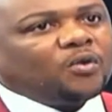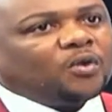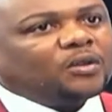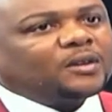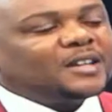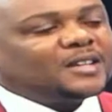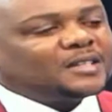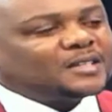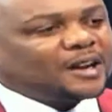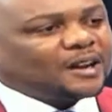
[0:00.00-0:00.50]

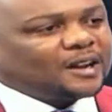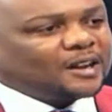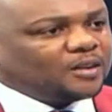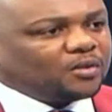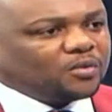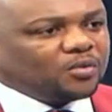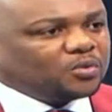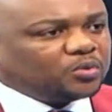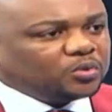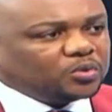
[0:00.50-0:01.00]
are not
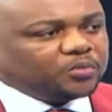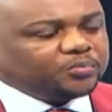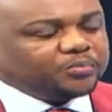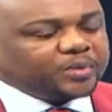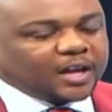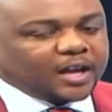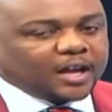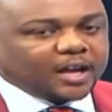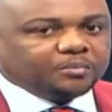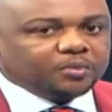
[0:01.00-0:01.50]
necessarily
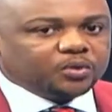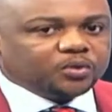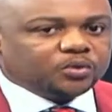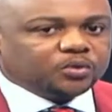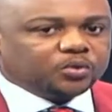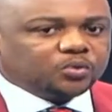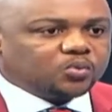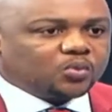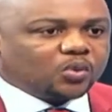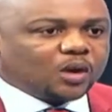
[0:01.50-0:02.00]
going to be
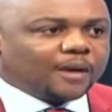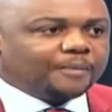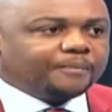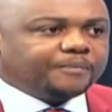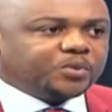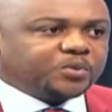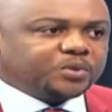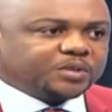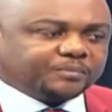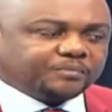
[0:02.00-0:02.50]
able
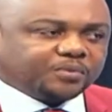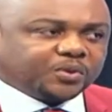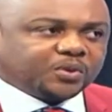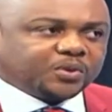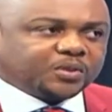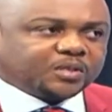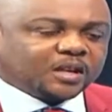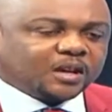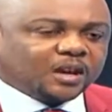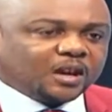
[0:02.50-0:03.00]
to abuse
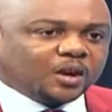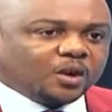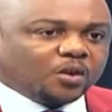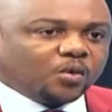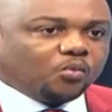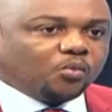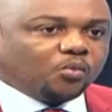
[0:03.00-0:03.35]
it, because